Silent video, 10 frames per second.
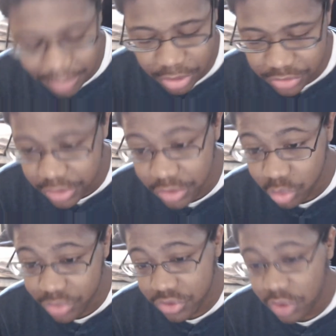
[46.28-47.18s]
going to say this
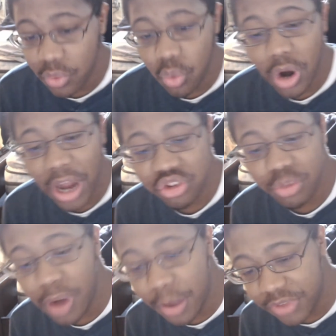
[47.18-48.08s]
when Civil War actually
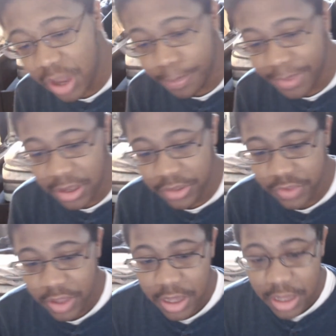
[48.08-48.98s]
pops out because
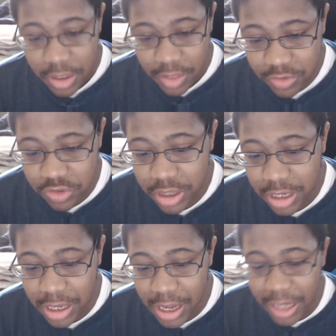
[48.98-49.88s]
this is
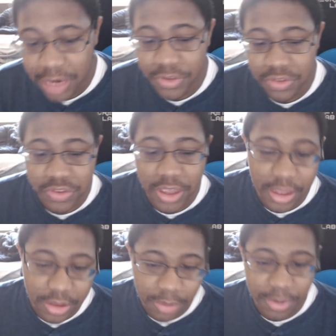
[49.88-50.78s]
getting kind of
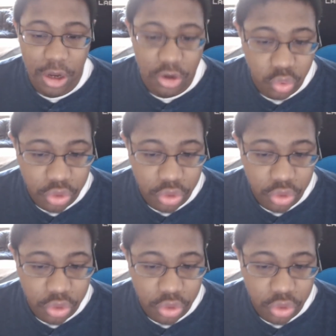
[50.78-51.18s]
insane, to be honest with